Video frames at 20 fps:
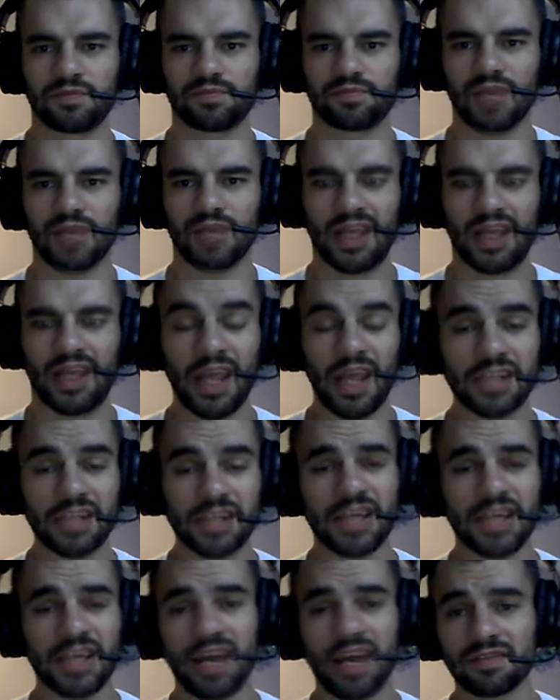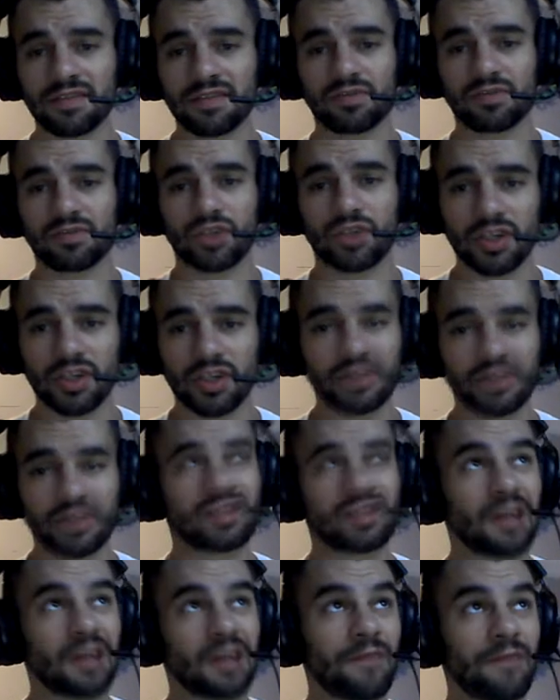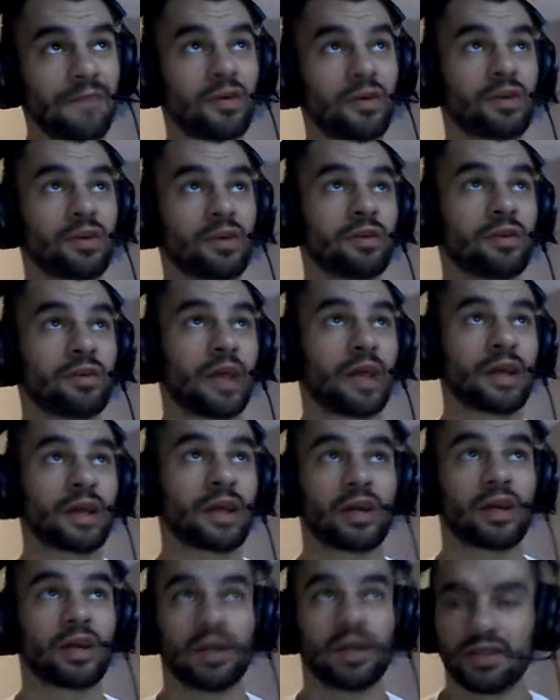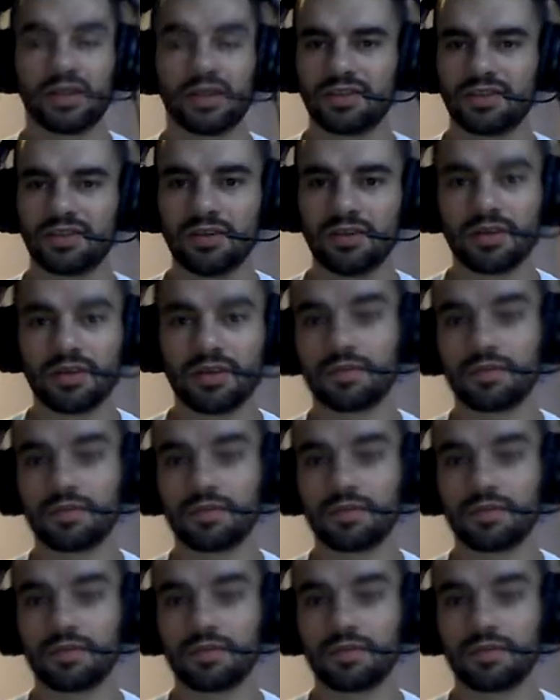and they actually have some good stuff on here. Like, dude,